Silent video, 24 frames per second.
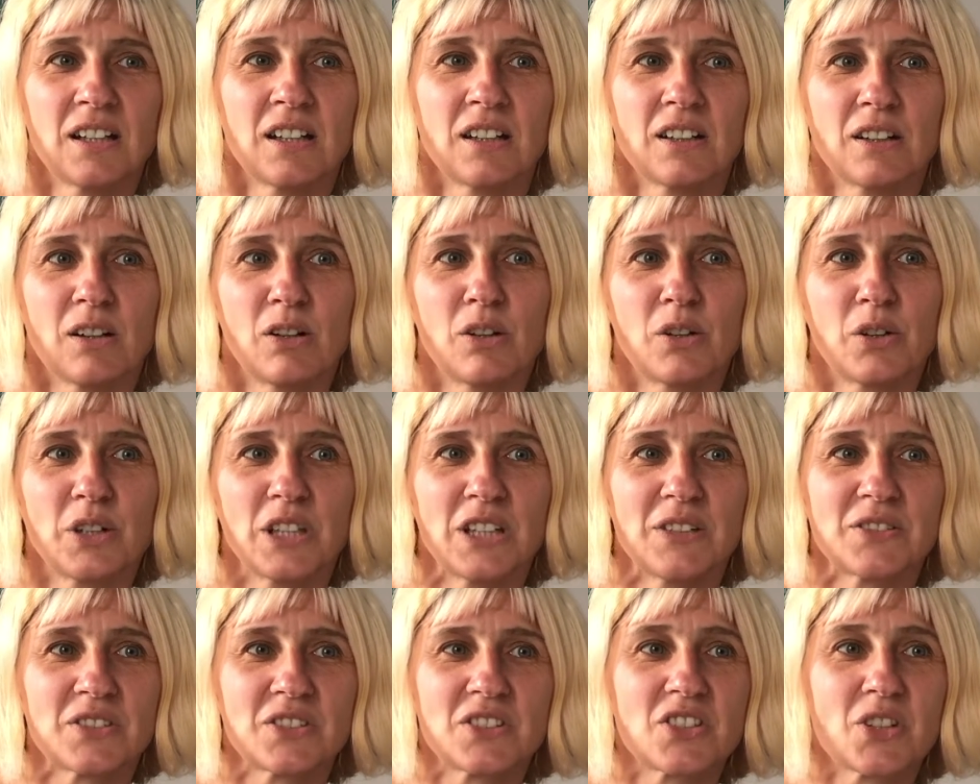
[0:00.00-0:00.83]
or
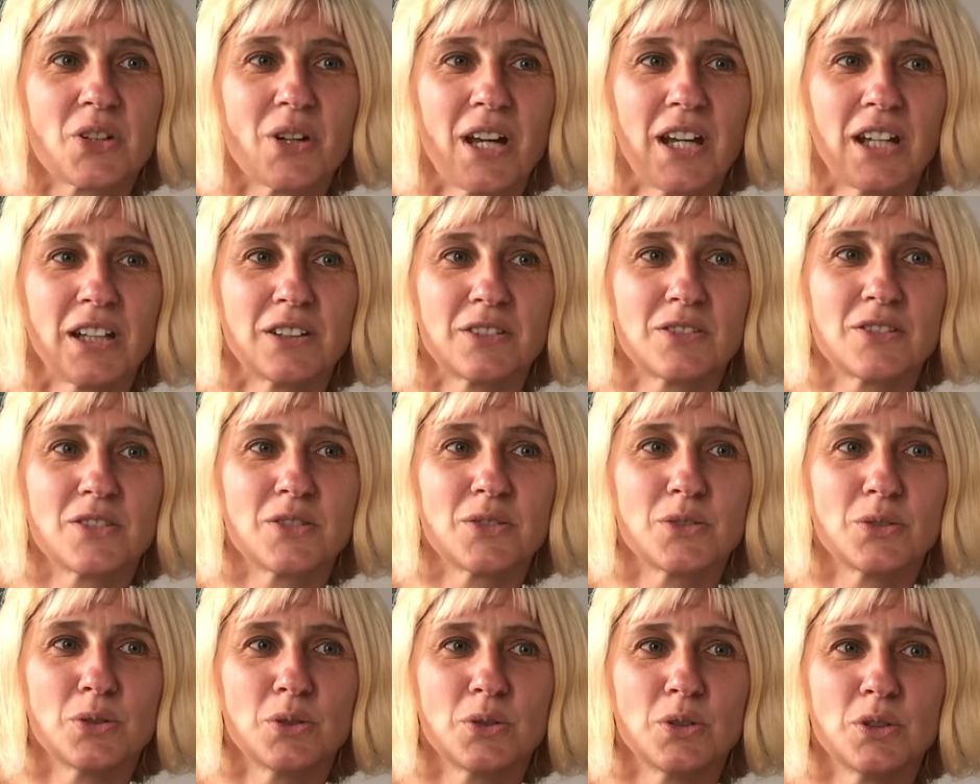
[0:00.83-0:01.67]
even trying
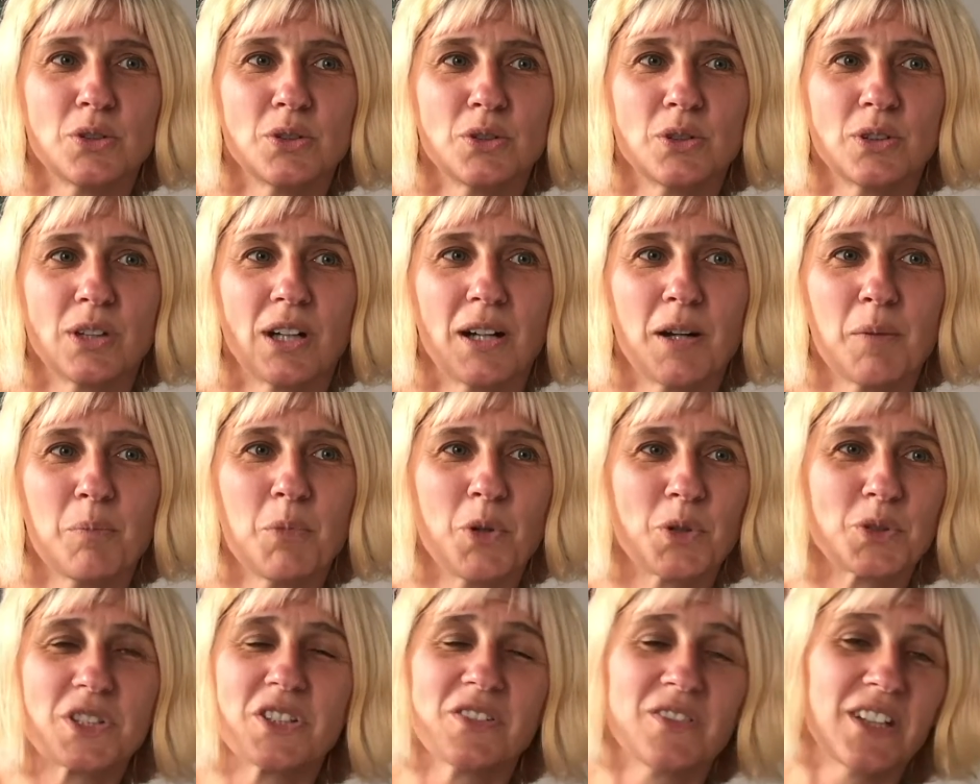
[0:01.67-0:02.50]
to
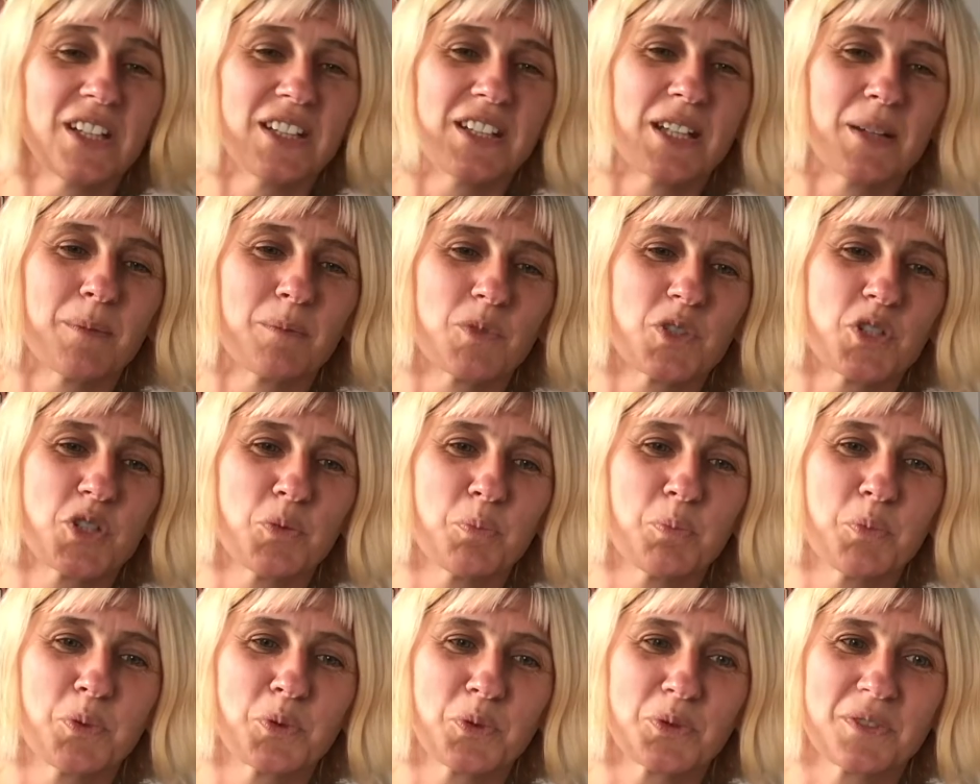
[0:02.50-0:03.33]
motivate them to
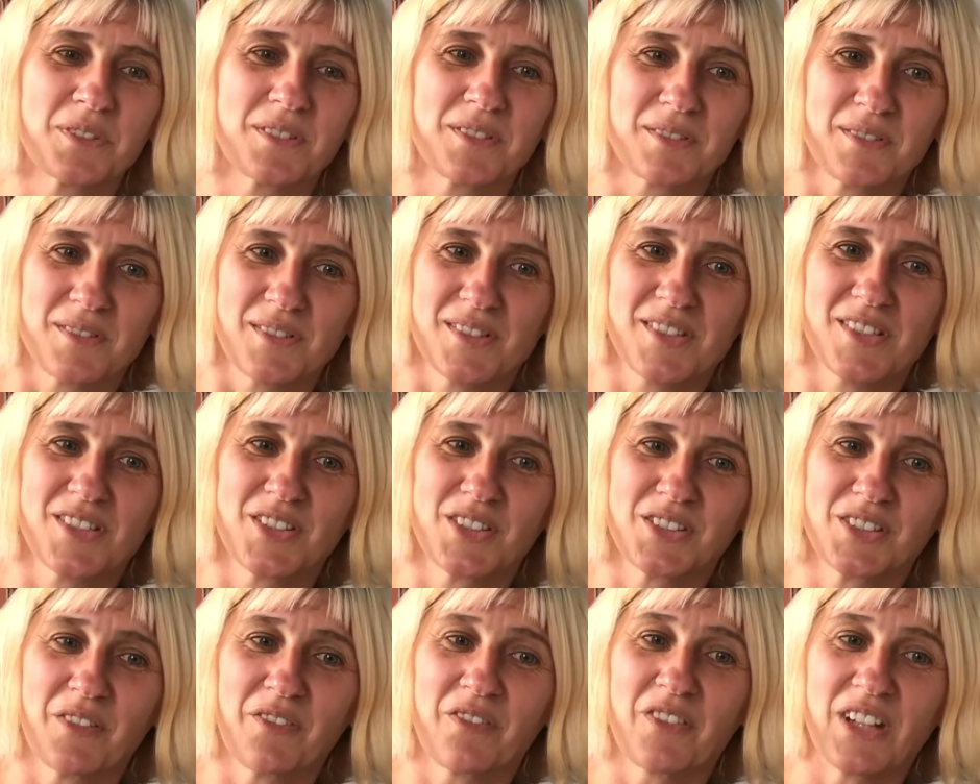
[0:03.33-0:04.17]
put
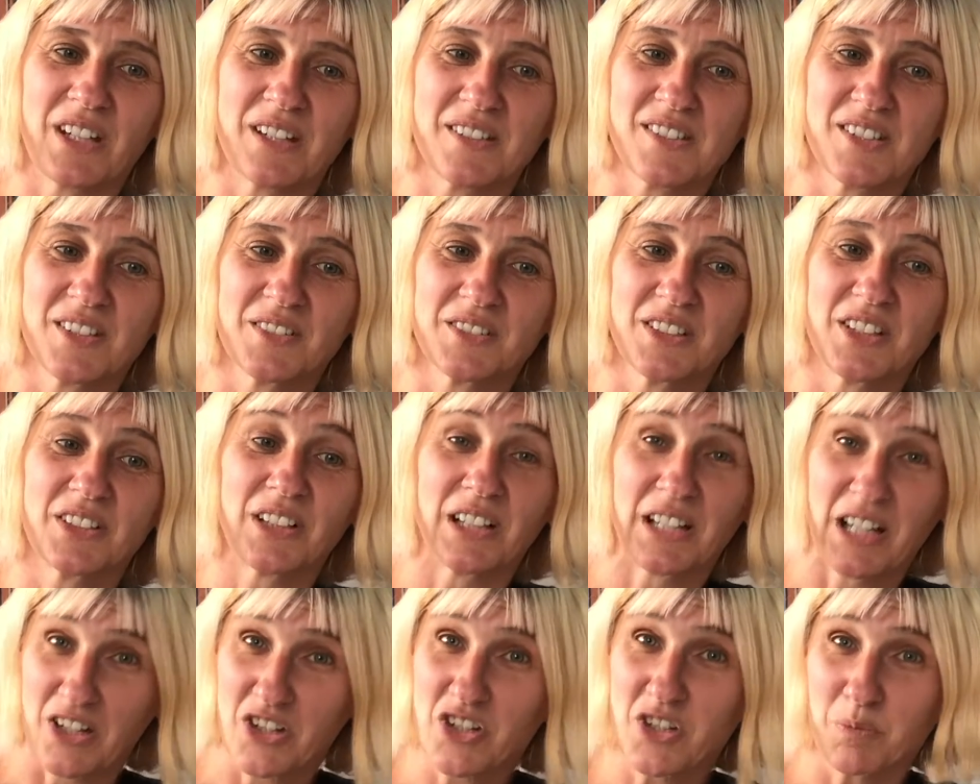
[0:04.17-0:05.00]
certain things in their
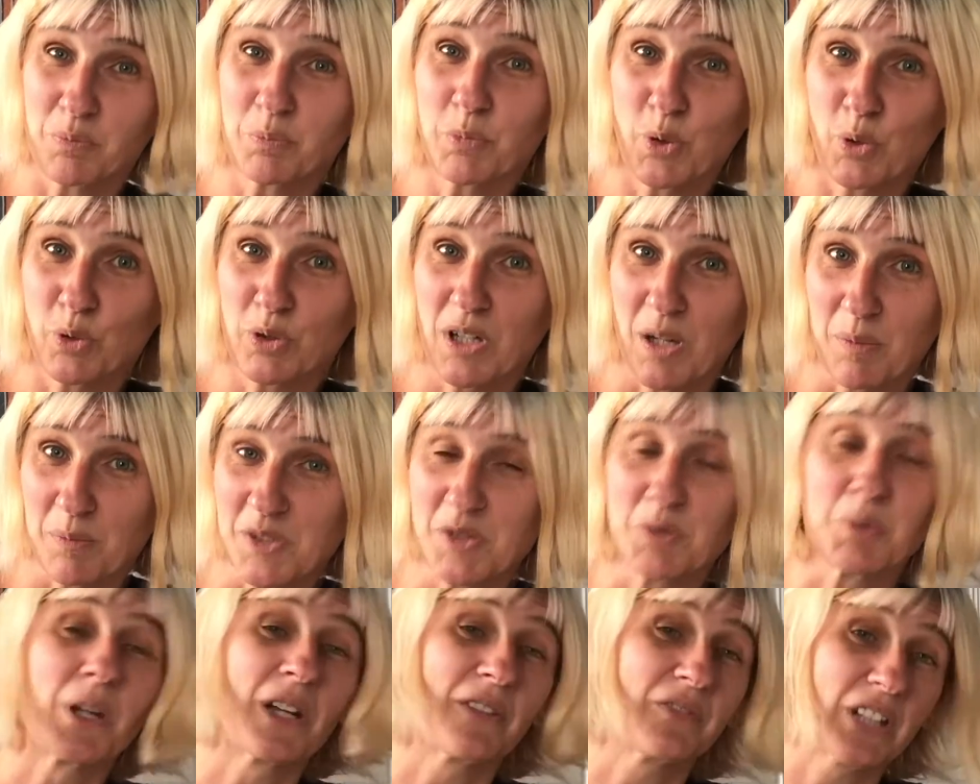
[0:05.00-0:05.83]
election programs.
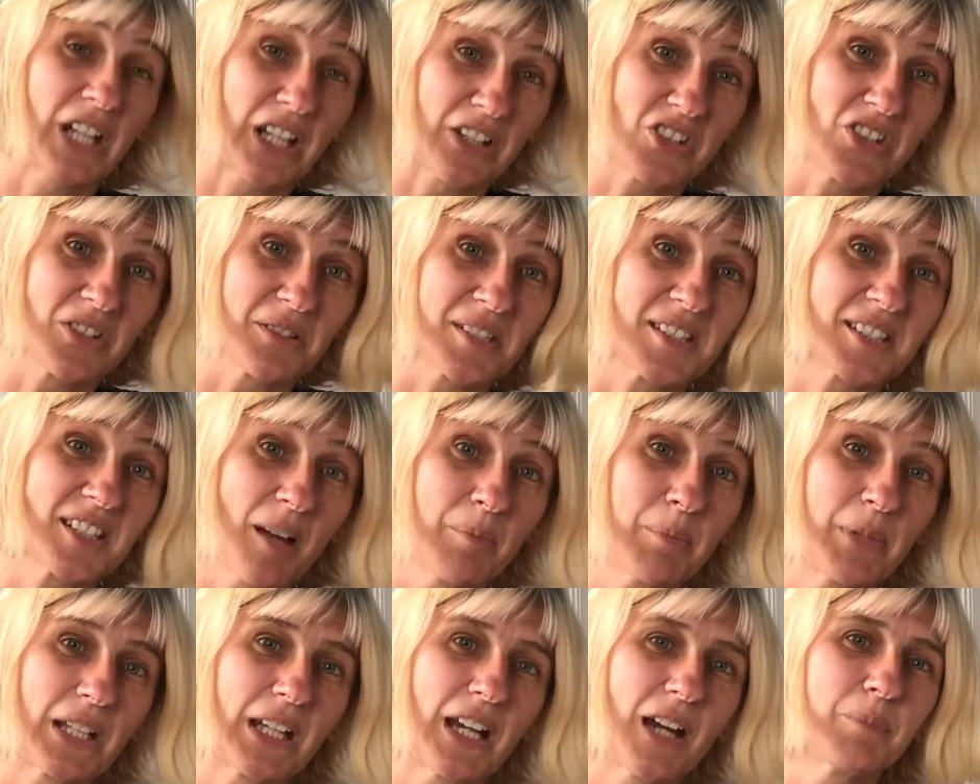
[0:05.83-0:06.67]
We have elections
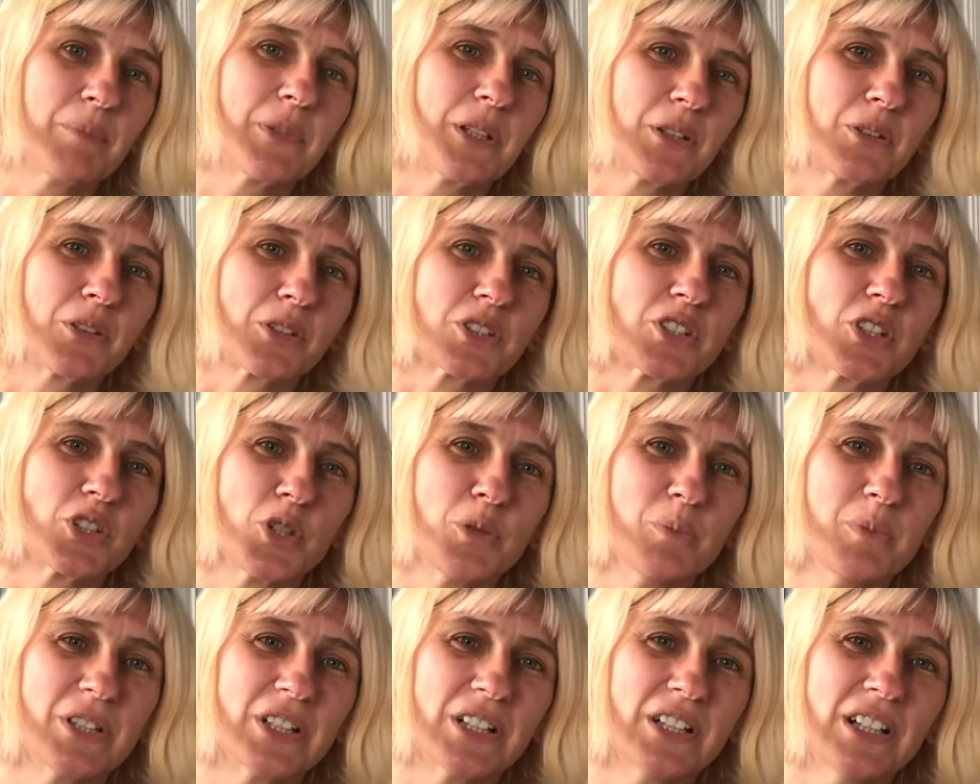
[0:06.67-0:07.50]
coming up in
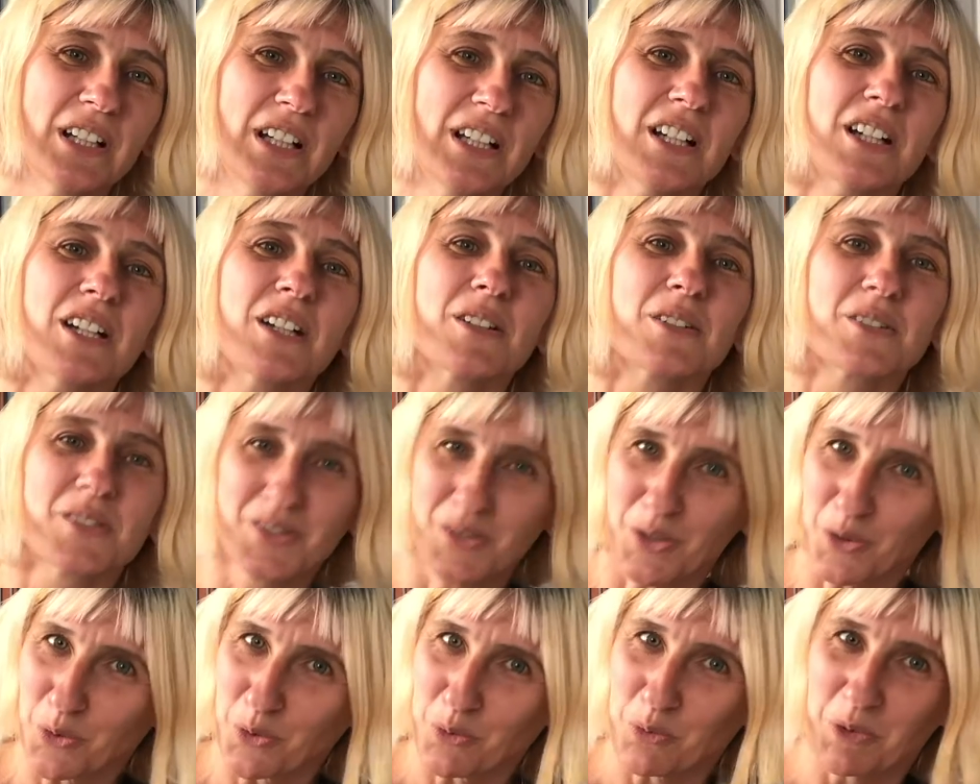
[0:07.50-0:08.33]
October,
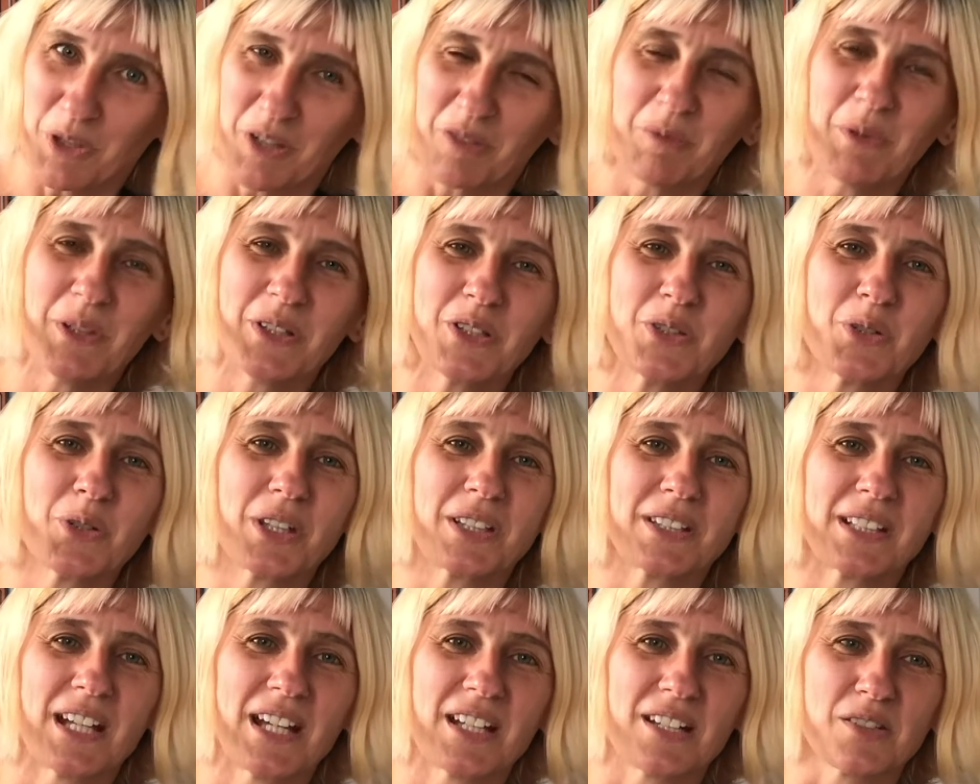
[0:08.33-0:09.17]
so we've been doing
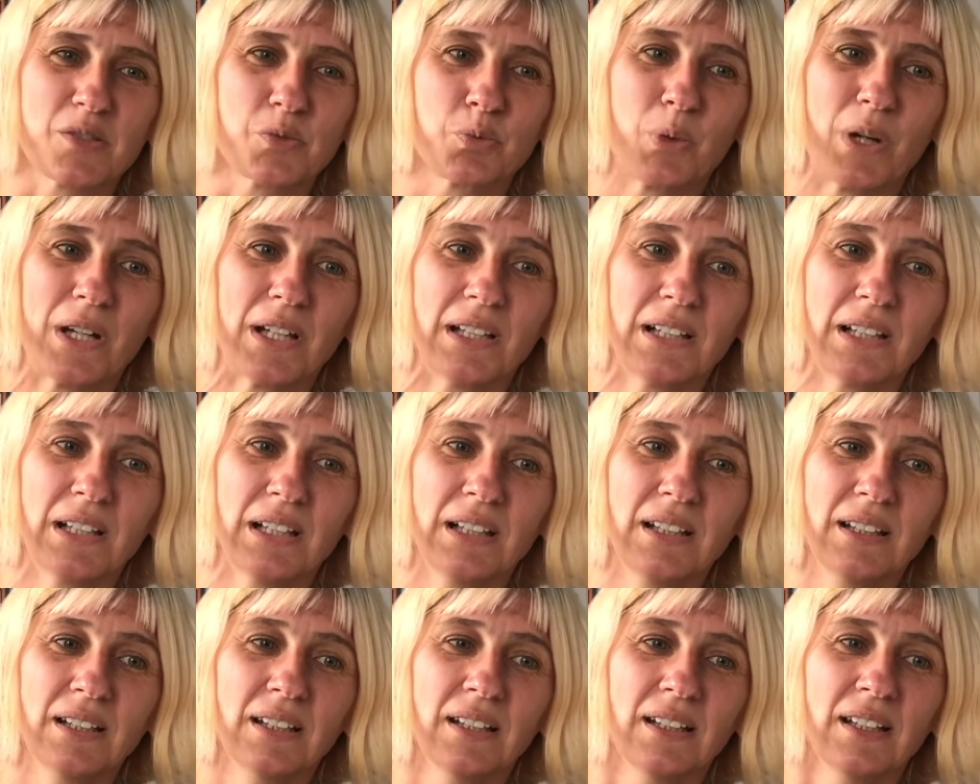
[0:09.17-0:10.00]
that as
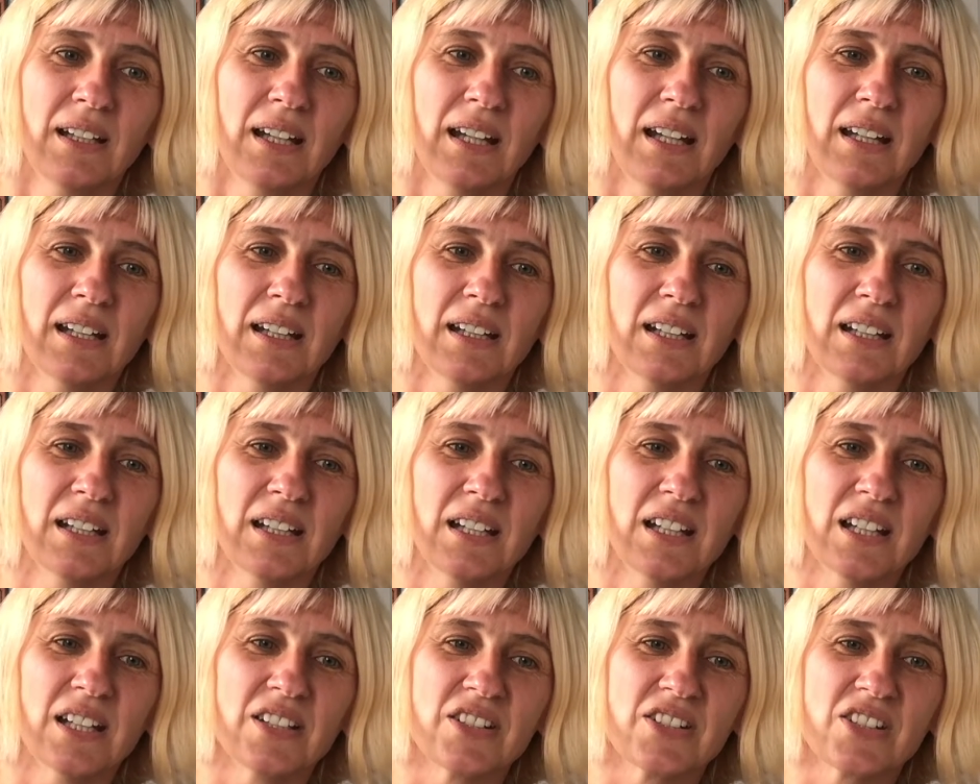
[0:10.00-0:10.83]
well.
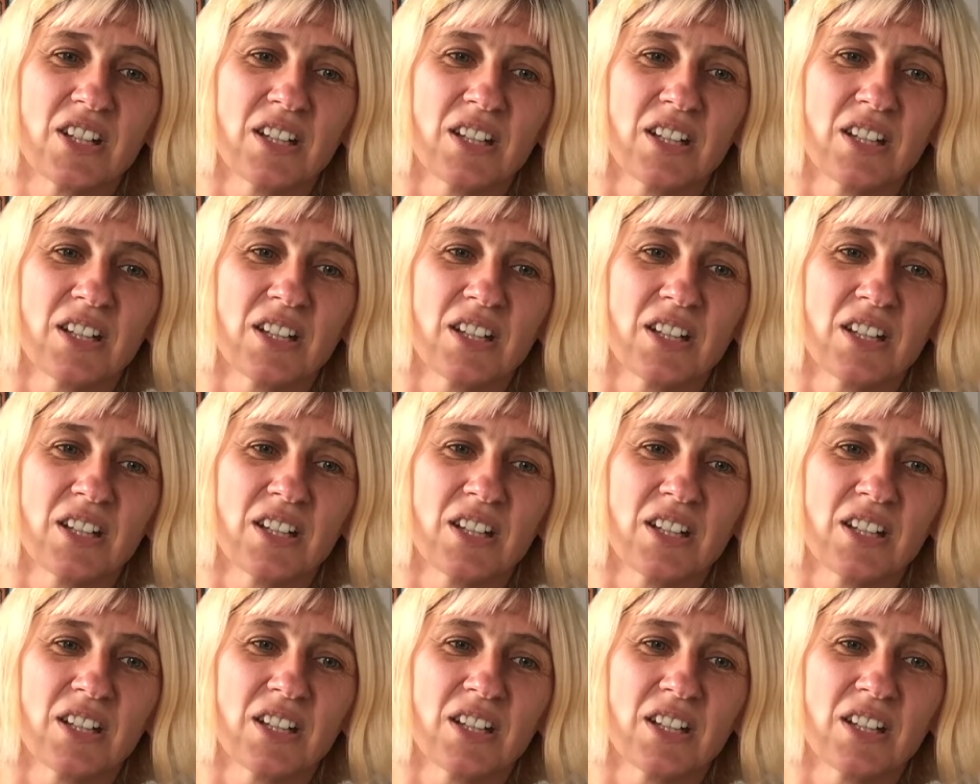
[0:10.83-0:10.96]
And